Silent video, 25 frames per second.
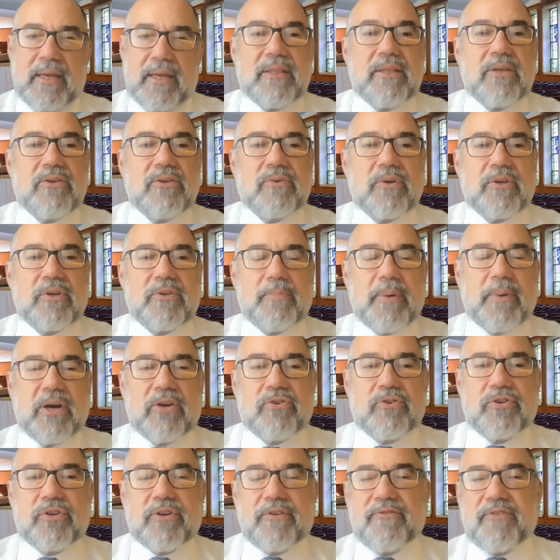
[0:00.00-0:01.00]
In this week's
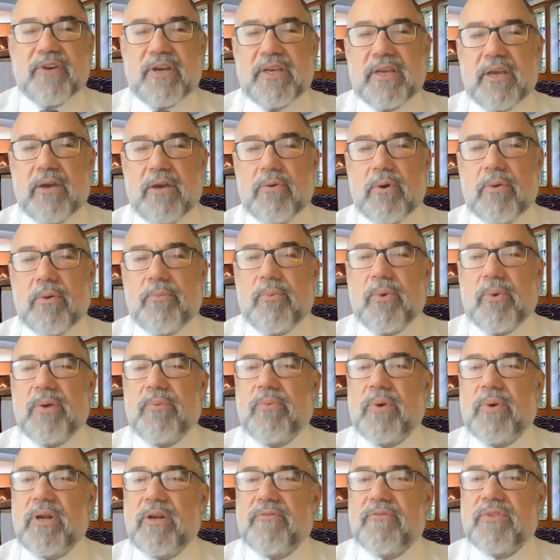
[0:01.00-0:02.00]
Parsha Vayera, we
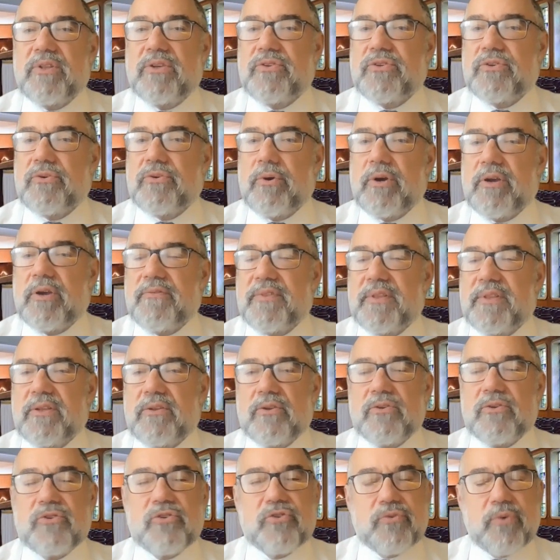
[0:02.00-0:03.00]
read of the story of the
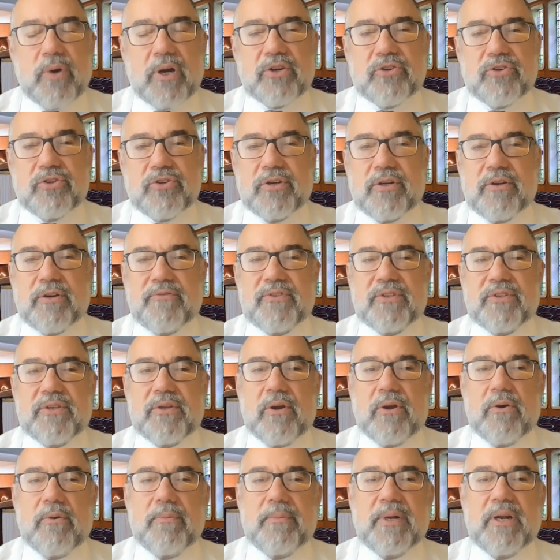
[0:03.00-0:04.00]
destruction of
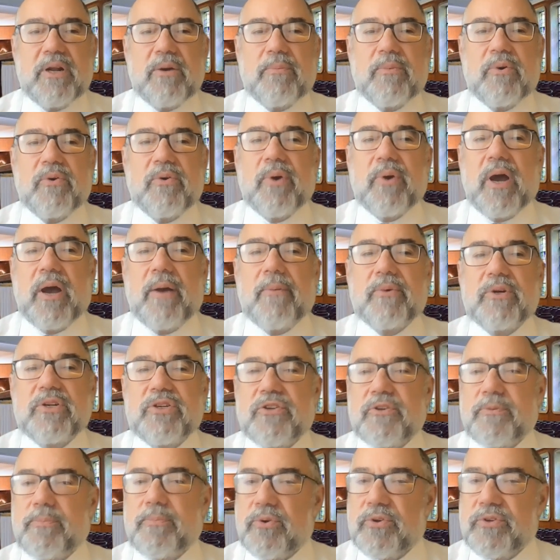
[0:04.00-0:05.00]
Sdom and Amorah,
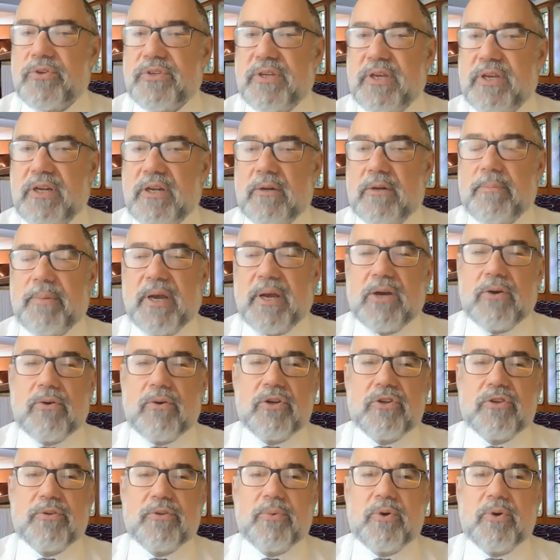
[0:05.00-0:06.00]
which is preceded by
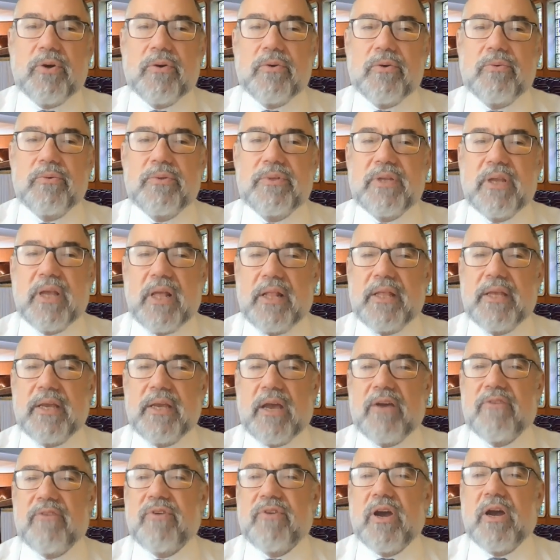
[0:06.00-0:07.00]
HaKadosh Baruch Hu
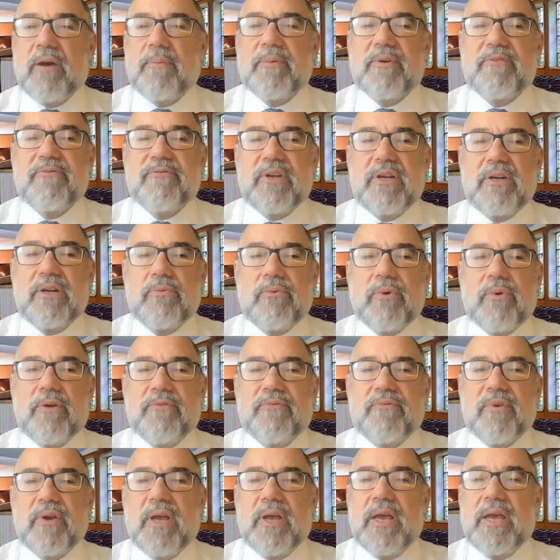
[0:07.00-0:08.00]
telling Avraham Avinu
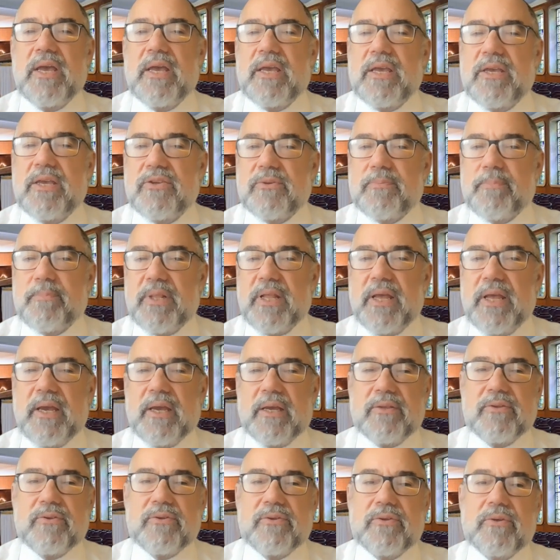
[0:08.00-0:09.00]
of his
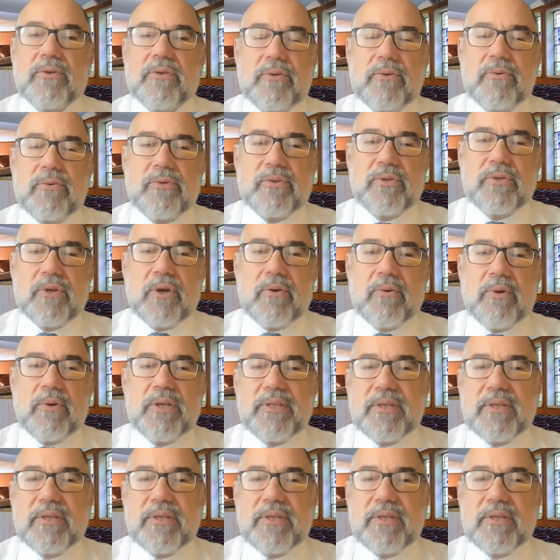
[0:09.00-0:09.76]
plans to do so.